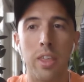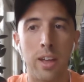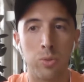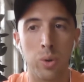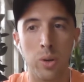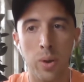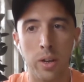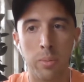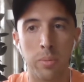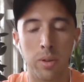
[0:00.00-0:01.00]
that's where you end
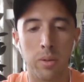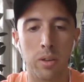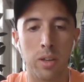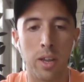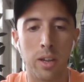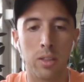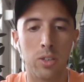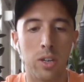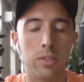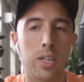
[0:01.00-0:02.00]
up getting the
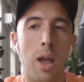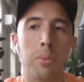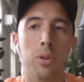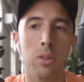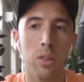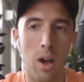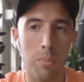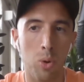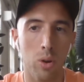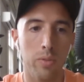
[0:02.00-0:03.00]
chance to capture a lot
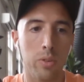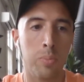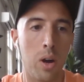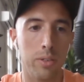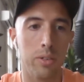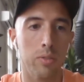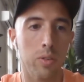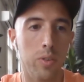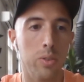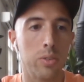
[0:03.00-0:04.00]
more of those positive
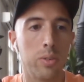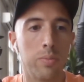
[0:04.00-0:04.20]
reviews.